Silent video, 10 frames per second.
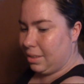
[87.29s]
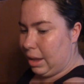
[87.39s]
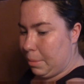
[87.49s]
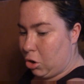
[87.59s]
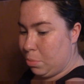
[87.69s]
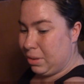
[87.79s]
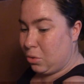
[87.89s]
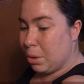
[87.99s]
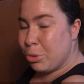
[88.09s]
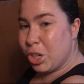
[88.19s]
and get my new
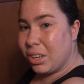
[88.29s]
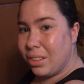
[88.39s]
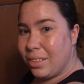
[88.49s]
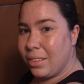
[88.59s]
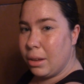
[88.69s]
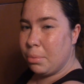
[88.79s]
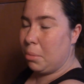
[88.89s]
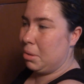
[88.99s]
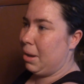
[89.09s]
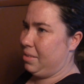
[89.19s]
prescriptions and
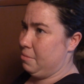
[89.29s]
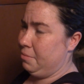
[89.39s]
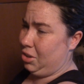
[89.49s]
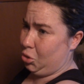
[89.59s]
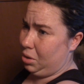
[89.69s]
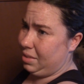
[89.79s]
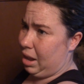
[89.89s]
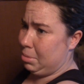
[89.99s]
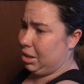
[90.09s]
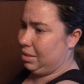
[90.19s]
probably buy some fish oil
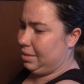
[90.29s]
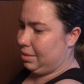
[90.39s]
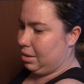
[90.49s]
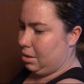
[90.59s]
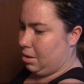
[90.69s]
tablets.